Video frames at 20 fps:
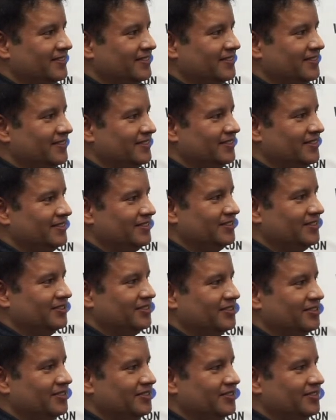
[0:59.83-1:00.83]

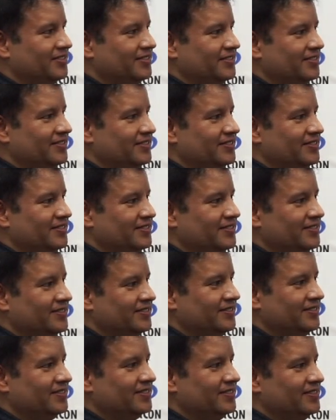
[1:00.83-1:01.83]

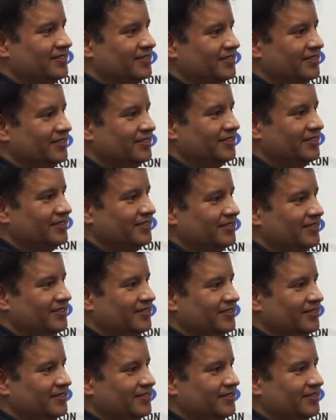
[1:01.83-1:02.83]

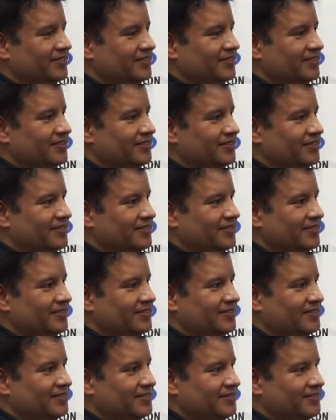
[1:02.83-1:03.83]

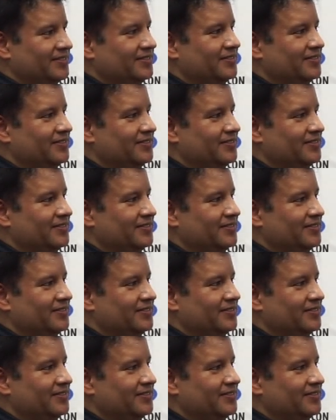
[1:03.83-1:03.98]
(not speaking)